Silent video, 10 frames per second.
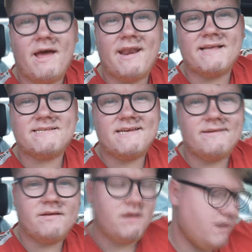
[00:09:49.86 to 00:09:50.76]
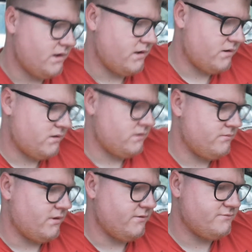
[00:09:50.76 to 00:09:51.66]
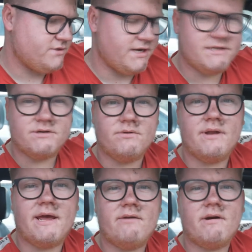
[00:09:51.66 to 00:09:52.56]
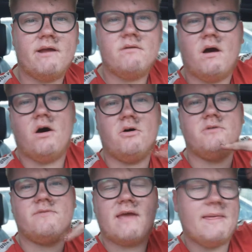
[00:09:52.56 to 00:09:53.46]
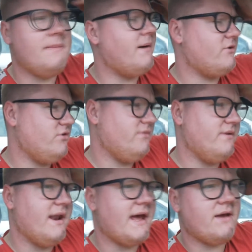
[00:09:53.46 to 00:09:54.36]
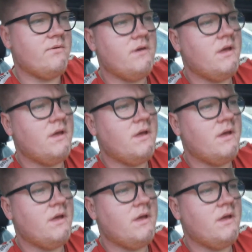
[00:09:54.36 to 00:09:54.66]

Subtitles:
And that's it. I've changed the alternator out. I've kept the battery for now.